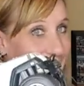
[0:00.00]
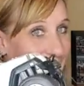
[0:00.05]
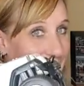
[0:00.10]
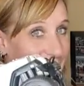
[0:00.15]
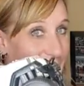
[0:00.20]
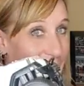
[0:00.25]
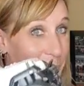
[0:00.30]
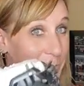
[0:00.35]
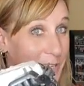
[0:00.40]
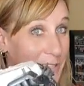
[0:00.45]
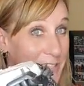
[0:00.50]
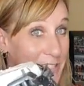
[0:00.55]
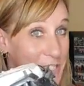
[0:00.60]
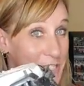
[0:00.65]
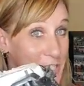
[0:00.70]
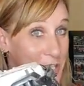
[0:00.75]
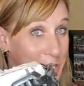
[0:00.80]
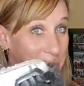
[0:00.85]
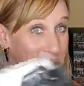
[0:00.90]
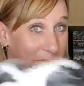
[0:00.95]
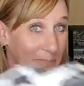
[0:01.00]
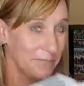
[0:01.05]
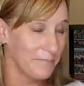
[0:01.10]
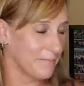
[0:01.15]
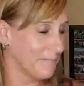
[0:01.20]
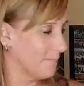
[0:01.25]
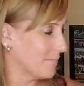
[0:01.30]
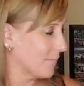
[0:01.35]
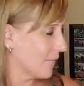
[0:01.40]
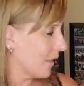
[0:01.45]
I brought the Jeep.
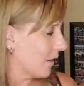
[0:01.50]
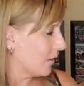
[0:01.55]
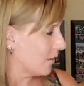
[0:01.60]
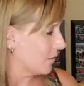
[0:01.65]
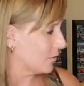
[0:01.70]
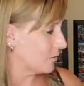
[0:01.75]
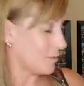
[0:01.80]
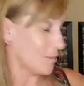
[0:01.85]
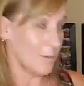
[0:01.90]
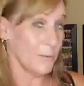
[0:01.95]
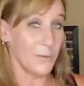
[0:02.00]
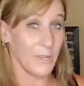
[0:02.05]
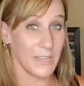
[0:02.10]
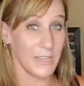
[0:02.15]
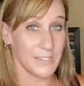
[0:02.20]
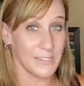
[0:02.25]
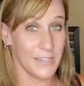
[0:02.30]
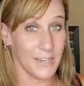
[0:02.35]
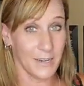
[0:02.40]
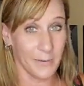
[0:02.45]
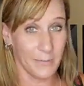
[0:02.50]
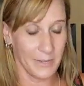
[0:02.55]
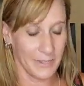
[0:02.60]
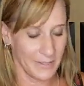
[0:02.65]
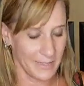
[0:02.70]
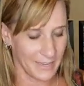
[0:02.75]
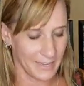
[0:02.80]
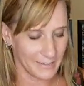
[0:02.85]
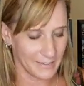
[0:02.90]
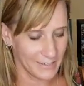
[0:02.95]
So we can talk about
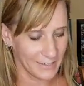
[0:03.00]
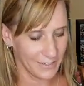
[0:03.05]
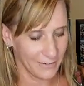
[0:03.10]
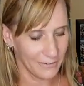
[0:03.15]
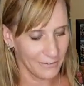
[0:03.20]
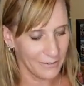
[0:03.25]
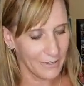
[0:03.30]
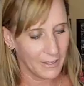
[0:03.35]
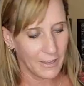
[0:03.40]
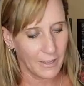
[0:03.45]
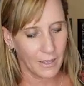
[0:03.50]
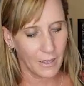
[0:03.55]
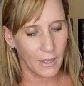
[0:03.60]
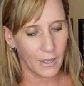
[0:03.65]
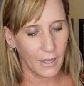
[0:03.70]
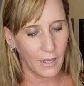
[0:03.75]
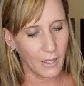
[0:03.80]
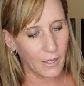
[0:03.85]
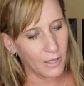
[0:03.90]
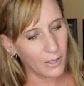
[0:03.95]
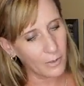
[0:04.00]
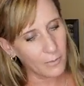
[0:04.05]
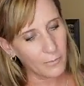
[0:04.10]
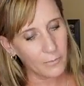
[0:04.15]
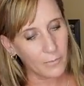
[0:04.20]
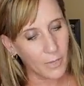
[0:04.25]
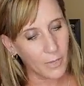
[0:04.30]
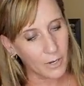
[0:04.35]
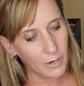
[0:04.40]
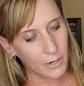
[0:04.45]
that too.
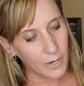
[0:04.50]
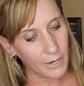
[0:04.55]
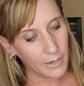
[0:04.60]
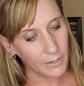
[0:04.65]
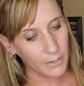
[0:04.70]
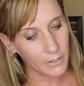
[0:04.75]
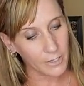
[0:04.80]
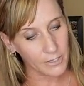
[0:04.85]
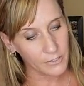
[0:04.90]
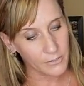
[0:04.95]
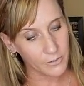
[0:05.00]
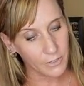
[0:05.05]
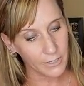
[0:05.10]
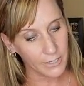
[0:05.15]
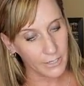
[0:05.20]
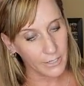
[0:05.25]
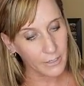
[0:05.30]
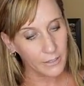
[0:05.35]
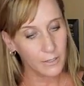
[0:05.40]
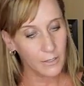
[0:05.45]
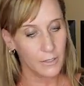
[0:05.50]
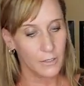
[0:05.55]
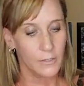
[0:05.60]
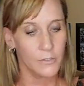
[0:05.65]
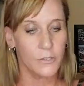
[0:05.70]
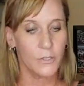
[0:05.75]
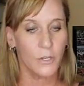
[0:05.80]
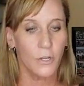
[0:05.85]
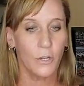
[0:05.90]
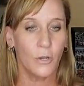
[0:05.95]
Alright, you guys ready?
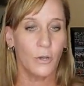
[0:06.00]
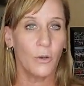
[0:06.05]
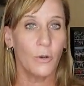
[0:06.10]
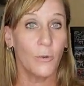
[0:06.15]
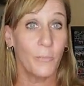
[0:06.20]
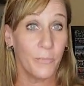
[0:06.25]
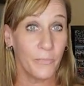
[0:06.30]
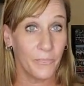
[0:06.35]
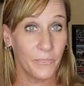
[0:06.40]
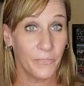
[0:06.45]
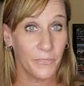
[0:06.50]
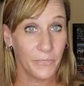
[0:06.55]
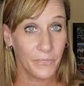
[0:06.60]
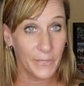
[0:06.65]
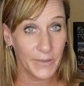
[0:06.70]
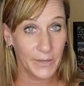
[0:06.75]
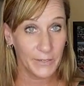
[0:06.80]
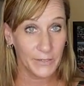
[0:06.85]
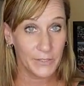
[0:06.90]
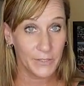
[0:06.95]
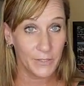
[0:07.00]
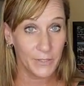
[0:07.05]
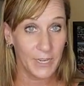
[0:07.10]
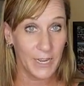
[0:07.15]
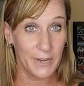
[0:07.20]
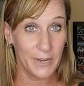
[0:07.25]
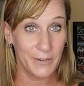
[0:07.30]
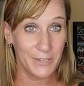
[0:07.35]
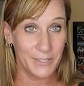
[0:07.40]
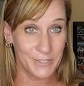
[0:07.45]
So here's
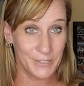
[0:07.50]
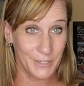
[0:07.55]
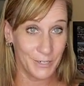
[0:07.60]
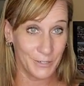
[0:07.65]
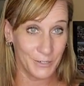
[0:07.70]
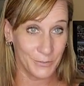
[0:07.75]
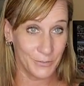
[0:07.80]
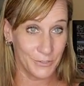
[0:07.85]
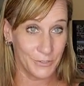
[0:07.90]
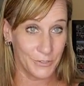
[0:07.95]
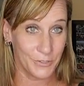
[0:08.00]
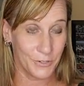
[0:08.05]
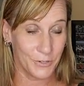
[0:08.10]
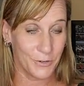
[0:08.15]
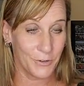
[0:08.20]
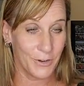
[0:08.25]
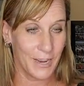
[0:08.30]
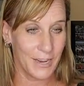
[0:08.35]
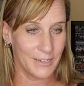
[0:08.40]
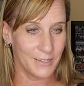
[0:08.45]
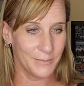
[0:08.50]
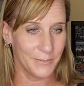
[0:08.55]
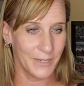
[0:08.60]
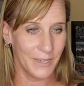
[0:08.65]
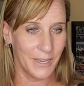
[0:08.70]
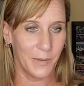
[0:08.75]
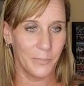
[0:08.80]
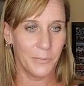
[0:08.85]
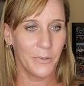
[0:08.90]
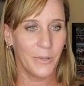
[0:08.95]
how it starts, which cracks me
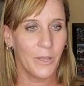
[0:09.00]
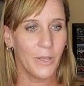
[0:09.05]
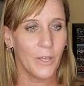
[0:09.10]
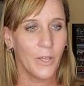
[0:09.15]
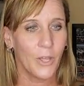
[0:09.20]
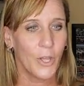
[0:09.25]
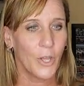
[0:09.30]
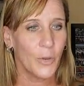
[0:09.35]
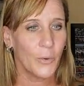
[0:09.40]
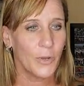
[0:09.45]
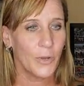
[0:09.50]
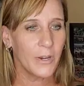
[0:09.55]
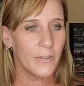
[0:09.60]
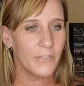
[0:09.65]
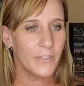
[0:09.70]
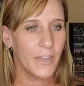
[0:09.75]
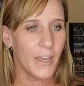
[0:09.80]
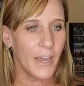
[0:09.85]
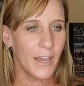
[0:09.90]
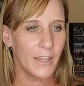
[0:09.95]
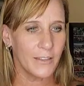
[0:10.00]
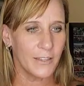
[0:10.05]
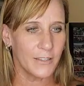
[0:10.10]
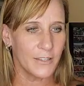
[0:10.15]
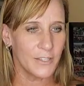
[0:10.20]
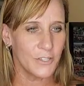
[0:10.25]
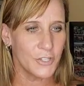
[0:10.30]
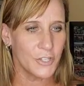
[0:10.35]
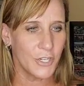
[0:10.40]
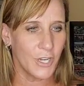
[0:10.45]
up. Who would have thought that the
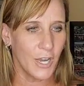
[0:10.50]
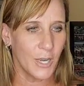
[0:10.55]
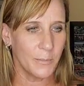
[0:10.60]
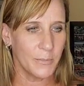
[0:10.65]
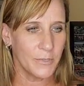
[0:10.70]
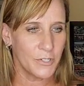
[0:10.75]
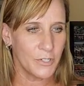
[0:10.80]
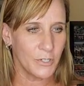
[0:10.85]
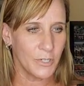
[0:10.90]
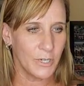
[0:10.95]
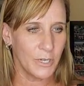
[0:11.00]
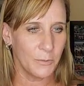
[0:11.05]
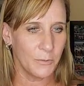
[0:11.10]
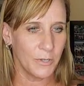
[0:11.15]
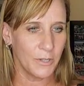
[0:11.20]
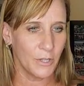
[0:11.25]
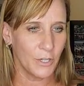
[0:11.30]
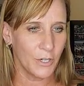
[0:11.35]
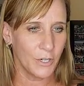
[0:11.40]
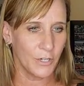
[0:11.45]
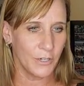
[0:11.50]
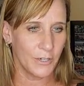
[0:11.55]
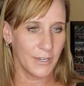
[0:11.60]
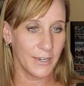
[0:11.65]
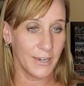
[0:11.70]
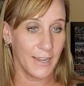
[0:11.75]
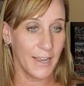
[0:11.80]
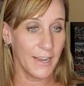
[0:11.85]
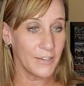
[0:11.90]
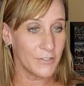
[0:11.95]
geometry we learned in
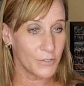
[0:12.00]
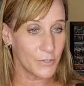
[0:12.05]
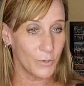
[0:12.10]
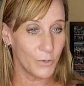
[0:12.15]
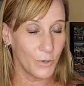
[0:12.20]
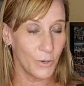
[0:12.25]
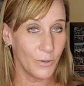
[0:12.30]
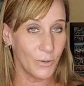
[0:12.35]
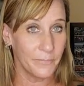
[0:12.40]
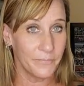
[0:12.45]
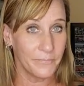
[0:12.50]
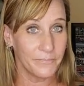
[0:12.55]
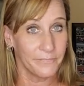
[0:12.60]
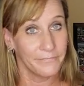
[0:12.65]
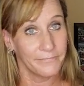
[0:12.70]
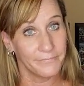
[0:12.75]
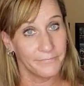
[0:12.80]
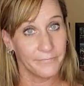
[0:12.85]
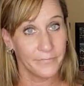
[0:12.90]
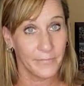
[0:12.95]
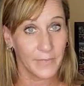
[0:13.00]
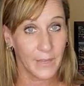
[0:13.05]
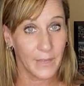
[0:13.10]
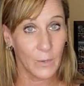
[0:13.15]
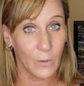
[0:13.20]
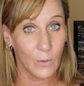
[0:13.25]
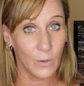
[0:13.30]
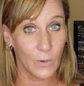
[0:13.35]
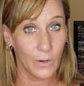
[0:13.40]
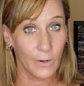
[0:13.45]
high school,
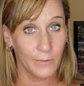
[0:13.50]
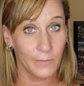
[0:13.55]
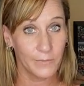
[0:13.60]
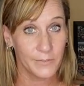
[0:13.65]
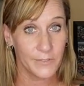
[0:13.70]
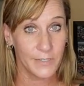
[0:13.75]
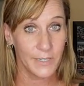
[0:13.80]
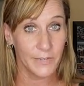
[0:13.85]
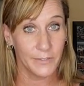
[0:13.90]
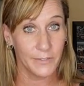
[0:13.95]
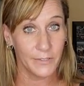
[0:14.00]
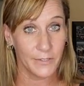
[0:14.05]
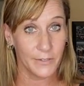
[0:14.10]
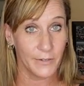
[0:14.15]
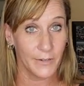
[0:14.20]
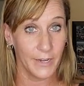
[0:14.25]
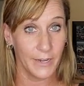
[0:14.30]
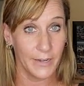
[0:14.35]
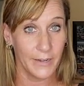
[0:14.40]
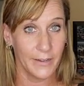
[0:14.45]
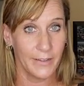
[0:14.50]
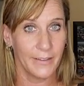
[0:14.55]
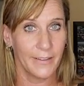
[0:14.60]
or 7th grade,